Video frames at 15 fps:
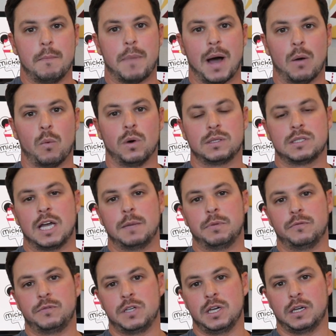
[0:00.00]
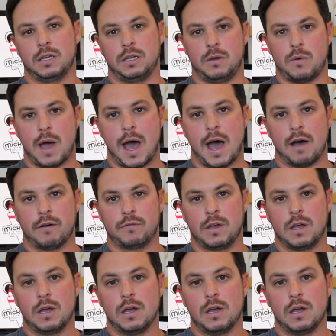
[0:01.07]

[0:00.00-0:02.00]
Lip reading: by what type of ticket you have.